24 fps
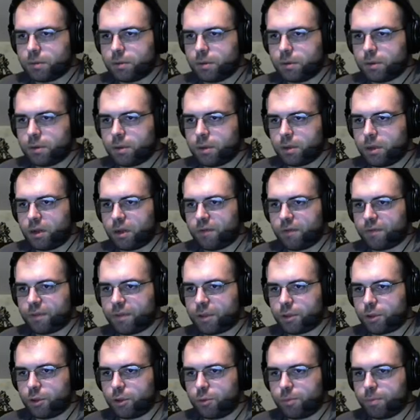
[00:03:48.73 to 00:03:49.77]
Off the
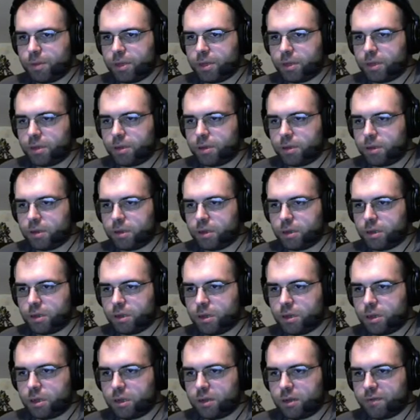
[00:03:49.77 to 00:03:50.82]
Koopa.
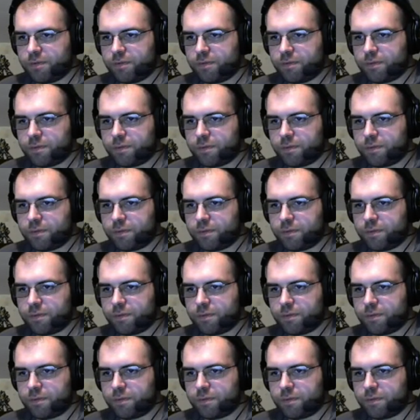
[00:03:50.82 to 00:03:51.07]
Off.